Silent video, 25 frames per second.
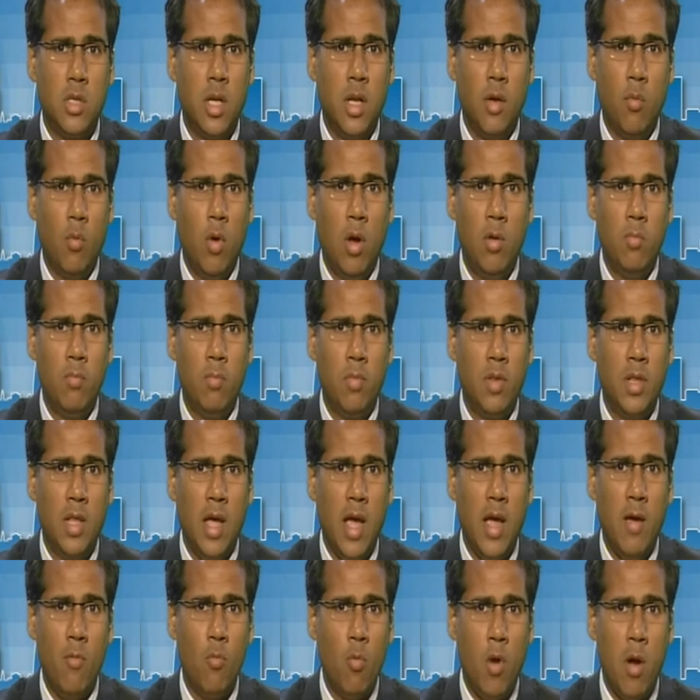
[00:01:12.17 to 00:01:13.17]
and it
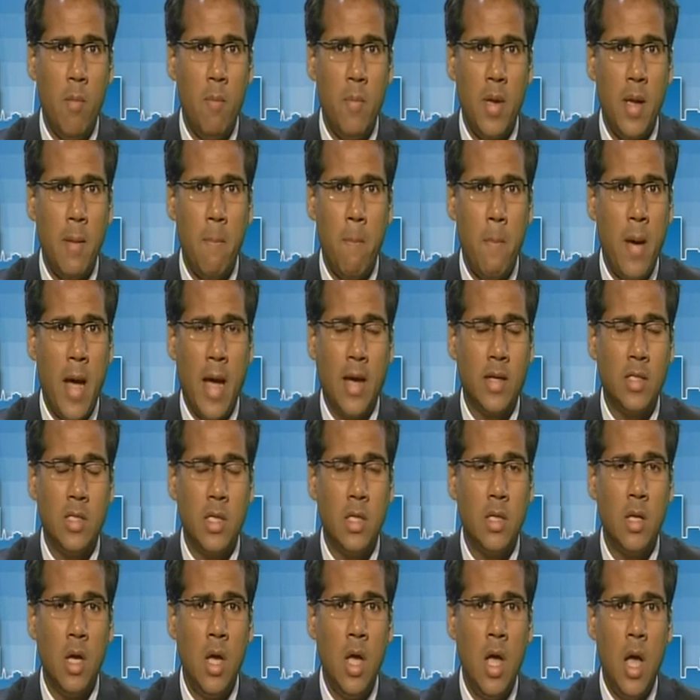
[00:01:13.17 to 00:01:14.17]
won't be
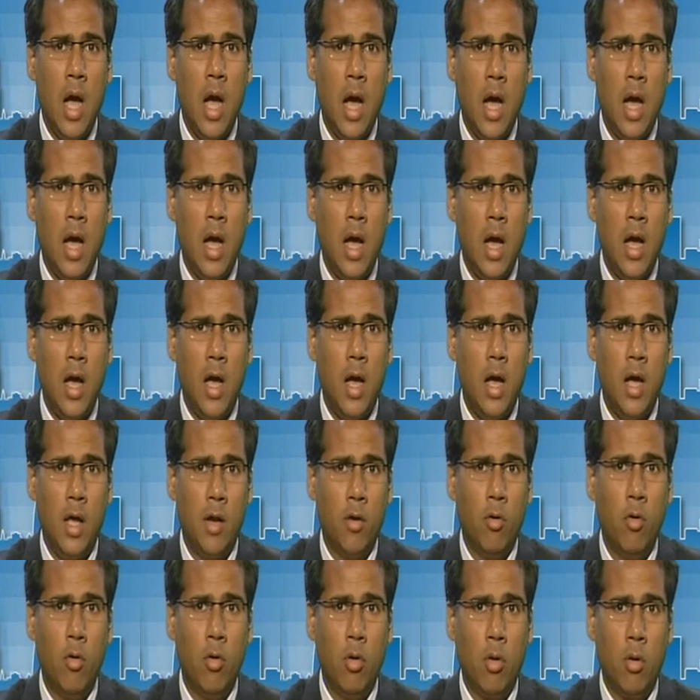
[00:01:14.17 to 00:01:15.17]
impacted
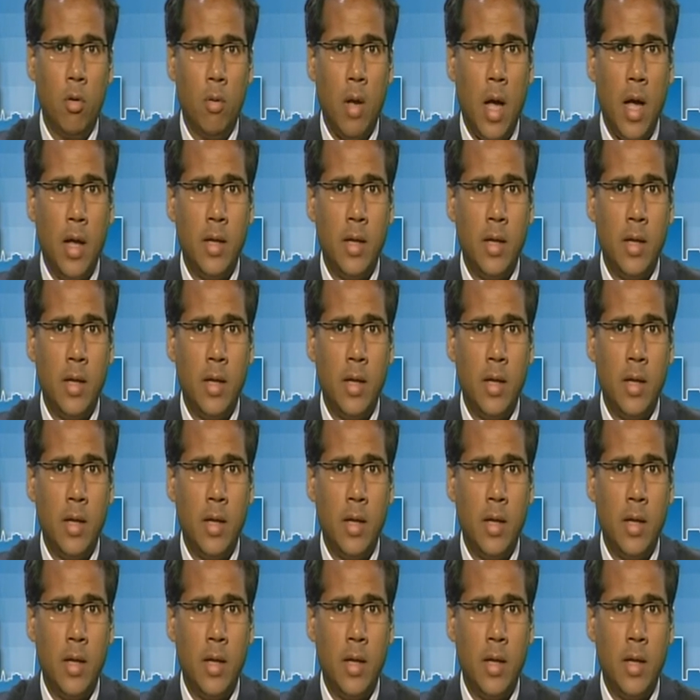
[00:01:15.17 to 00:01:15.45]
at all.